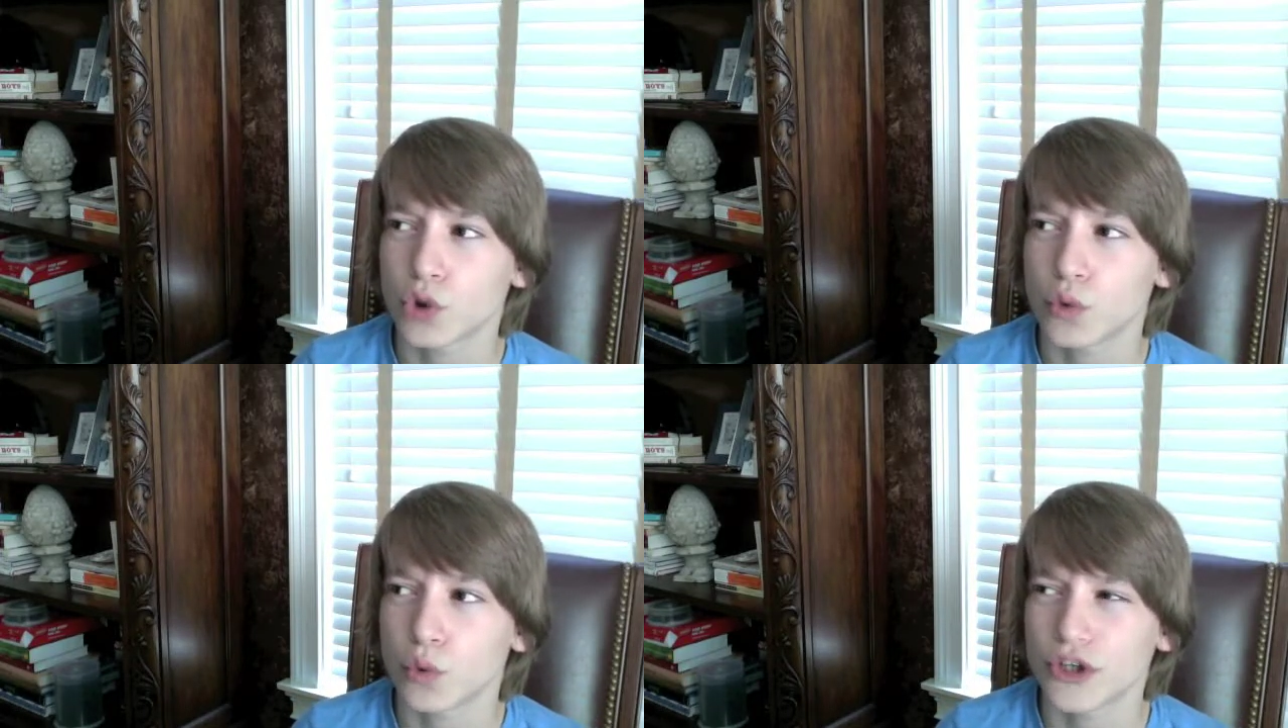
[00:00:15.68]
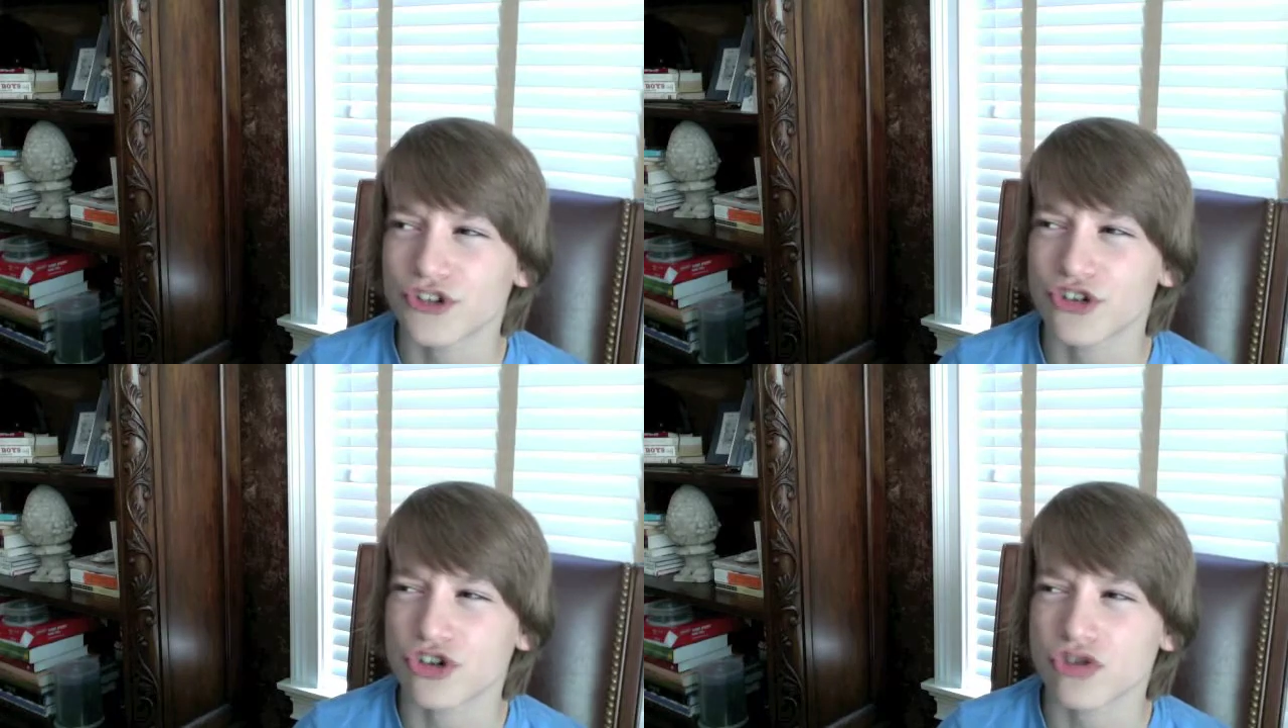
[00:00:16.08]

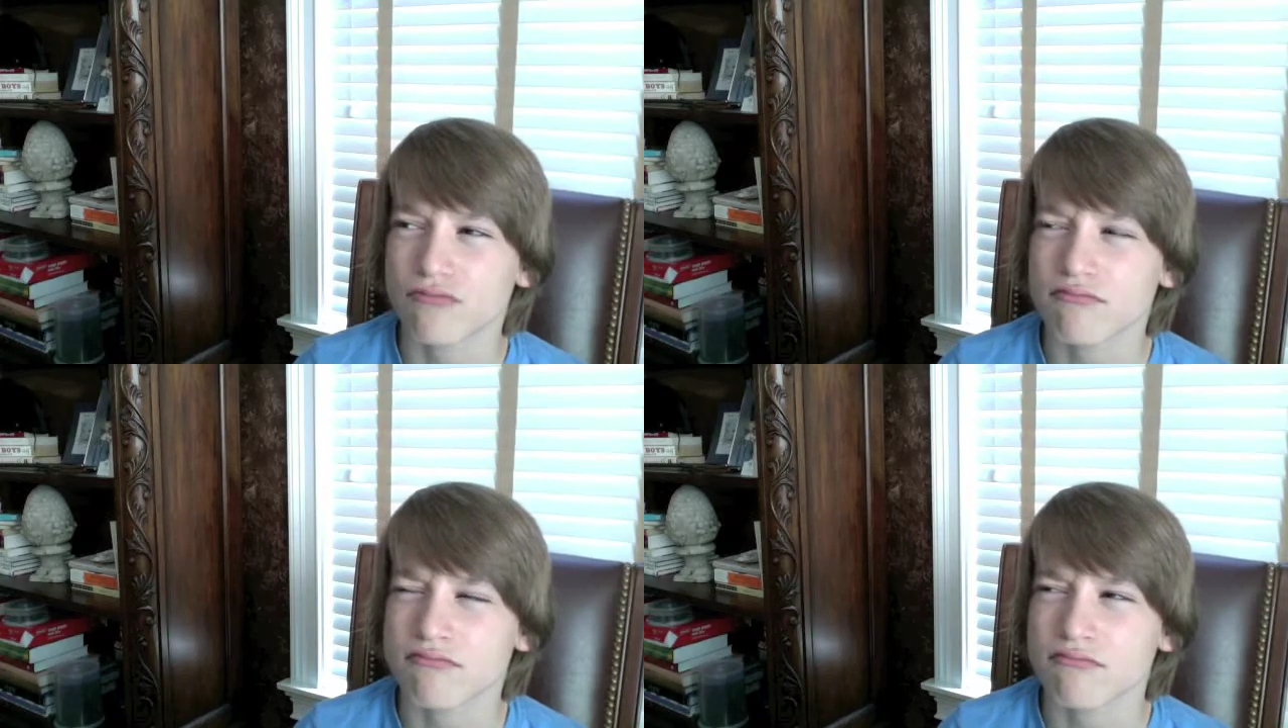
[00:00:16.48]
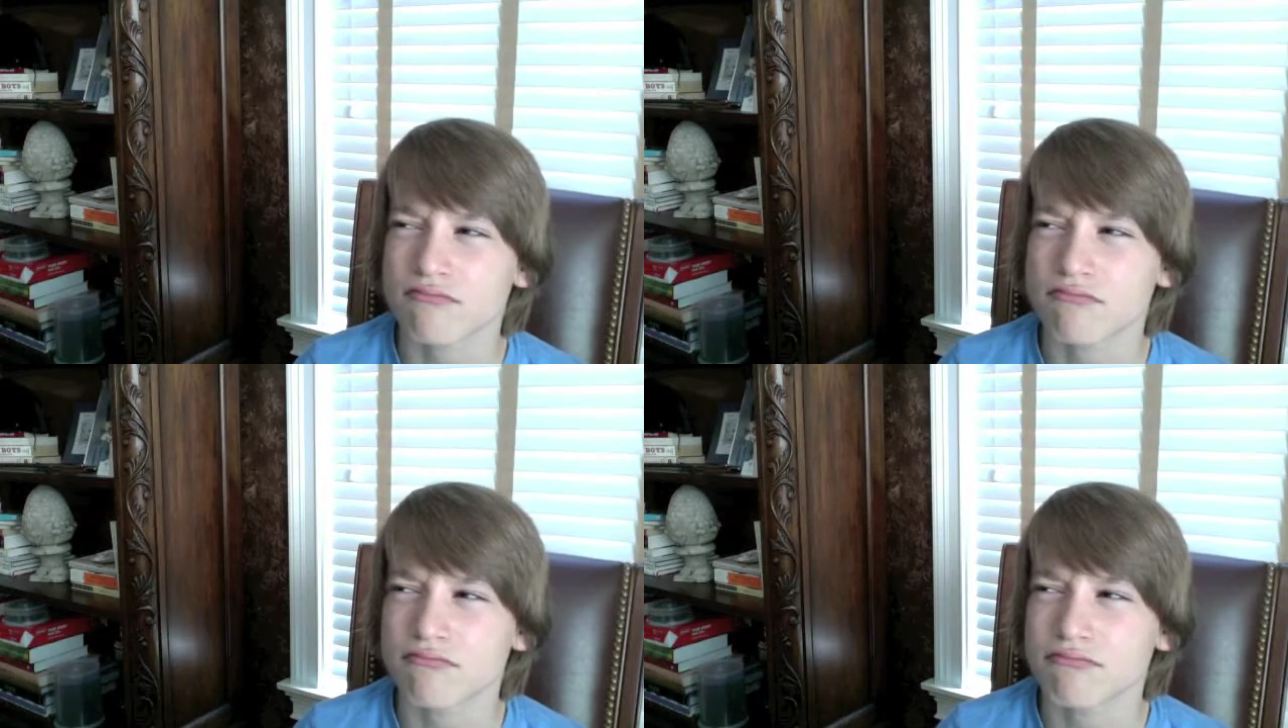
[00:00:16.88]
Which,
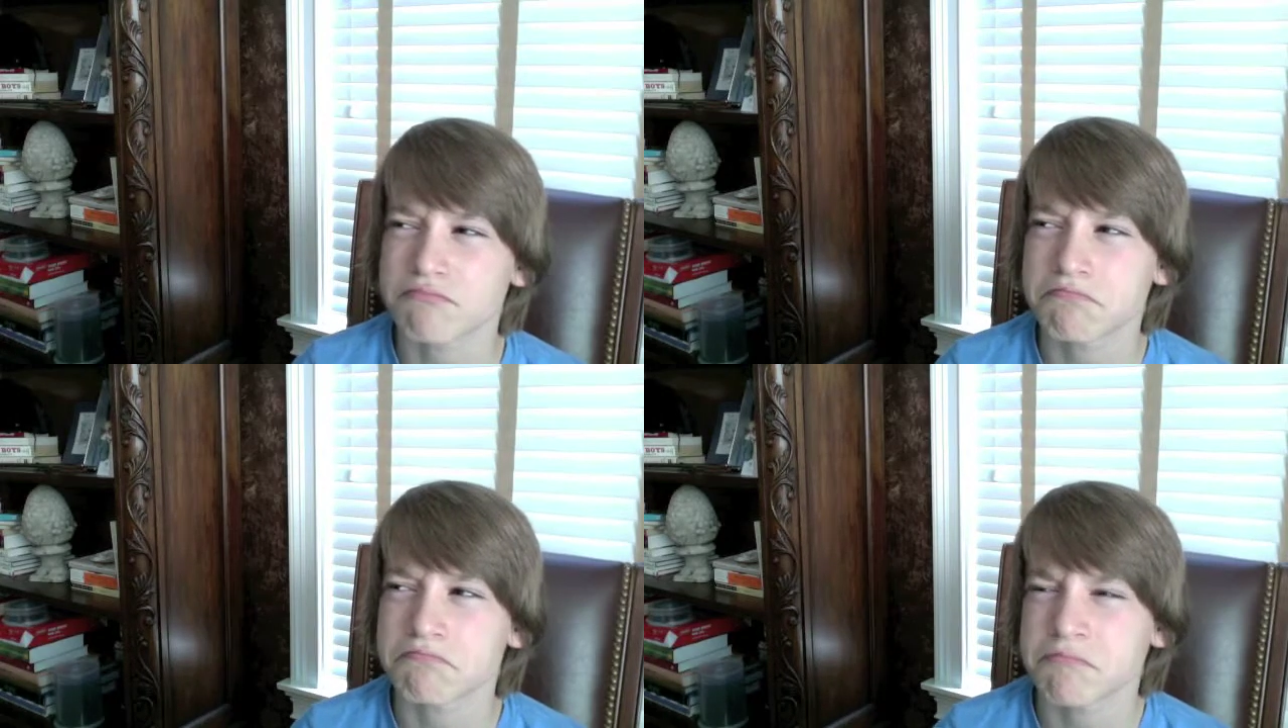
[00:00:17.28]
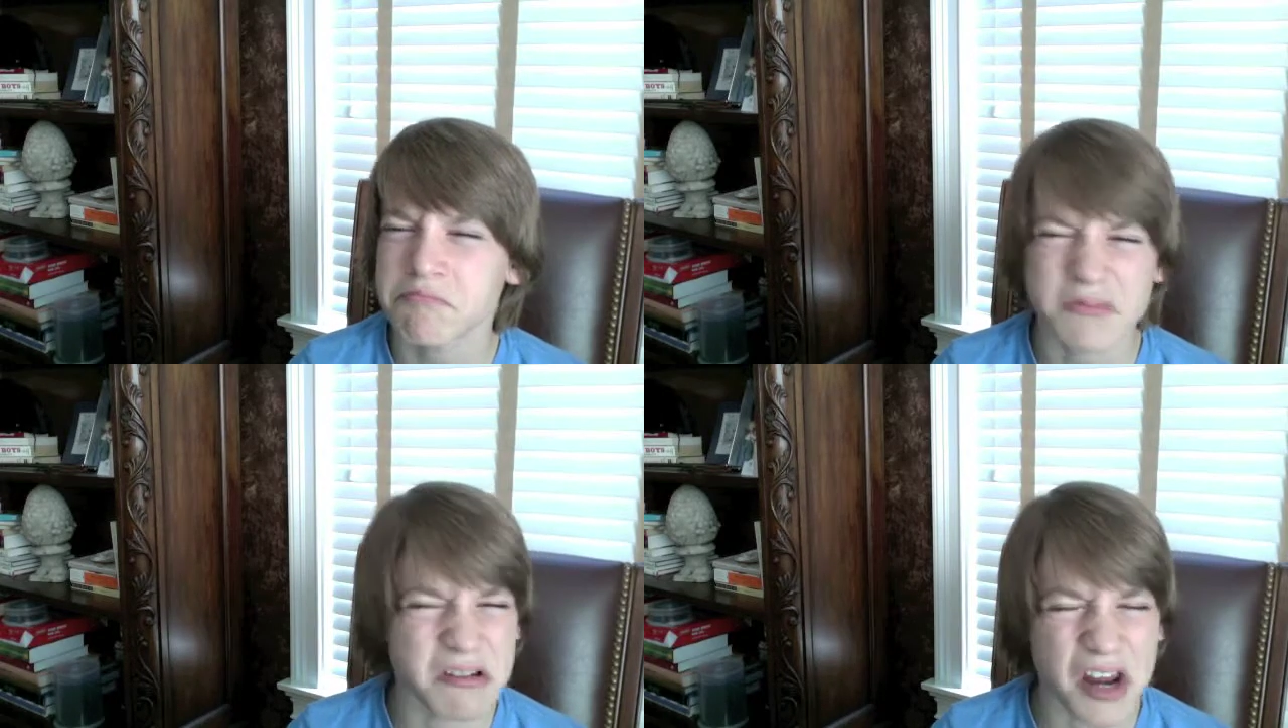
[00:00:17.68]

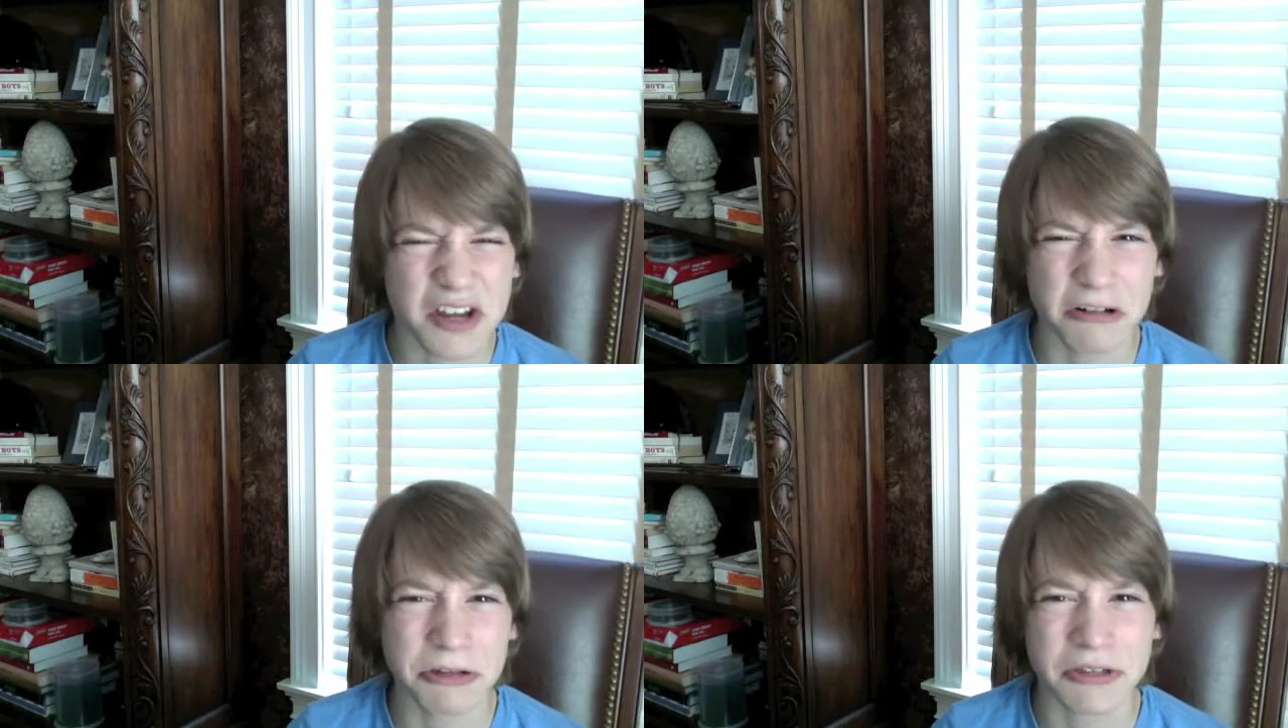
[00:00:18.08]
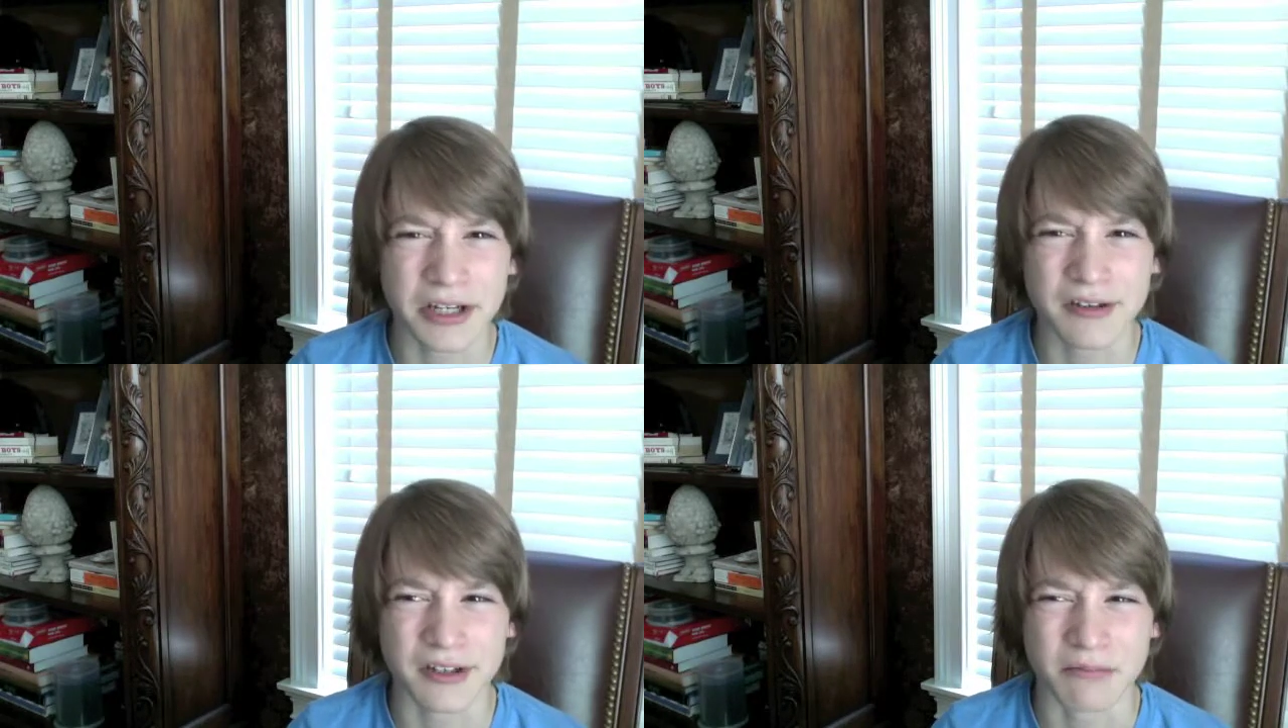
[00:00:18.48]
it's not a good thing,
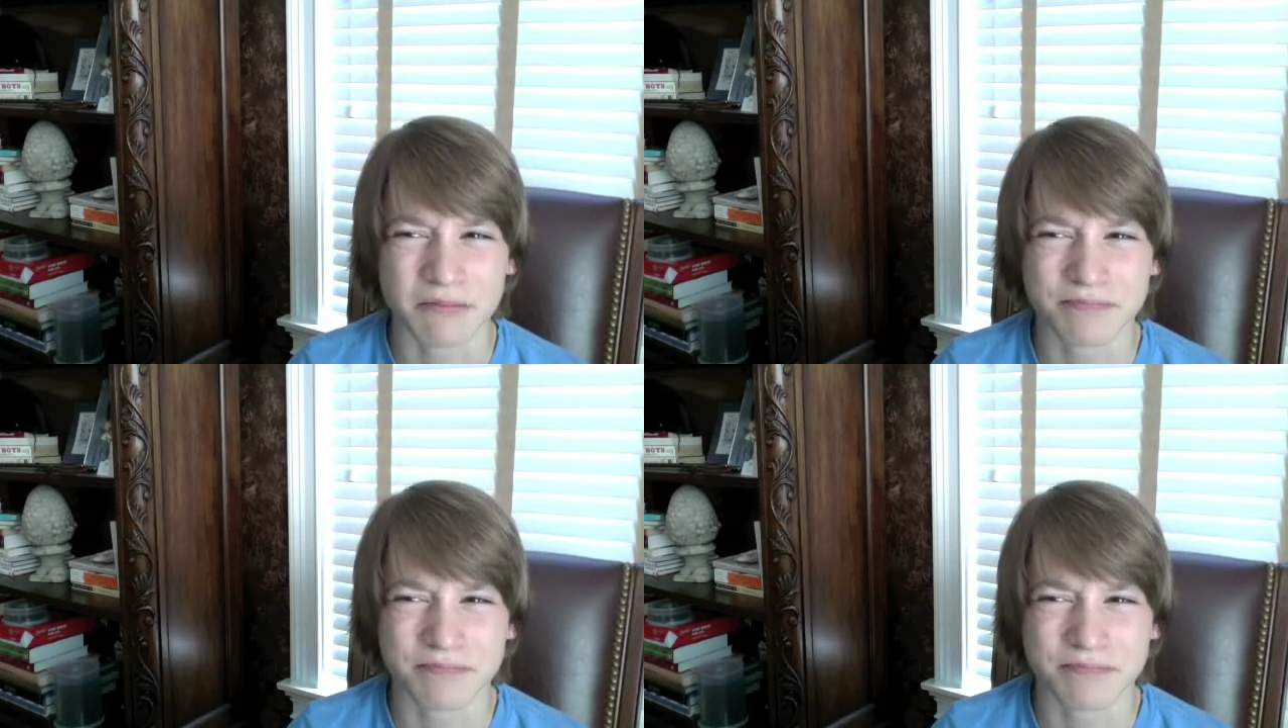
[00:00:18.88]
is it?